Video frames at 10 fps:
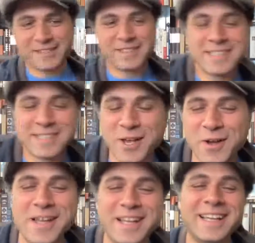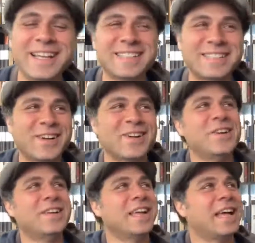So,
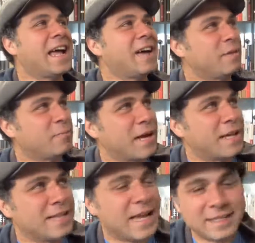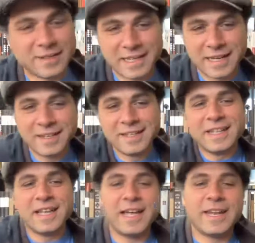and I have Abu Raif's hat there.
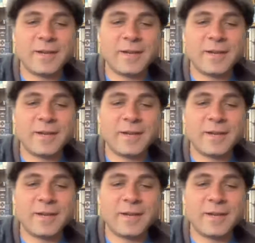Anyways,